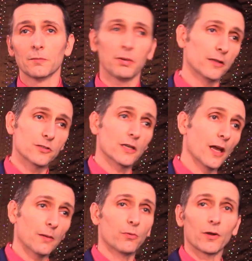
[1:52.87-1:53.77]
punching
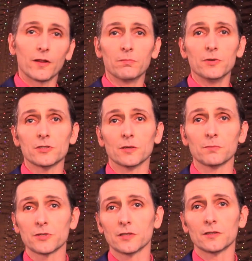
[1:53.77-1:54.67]
up one of the
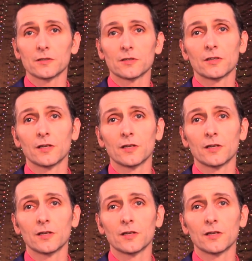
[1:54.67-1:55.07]
bishops and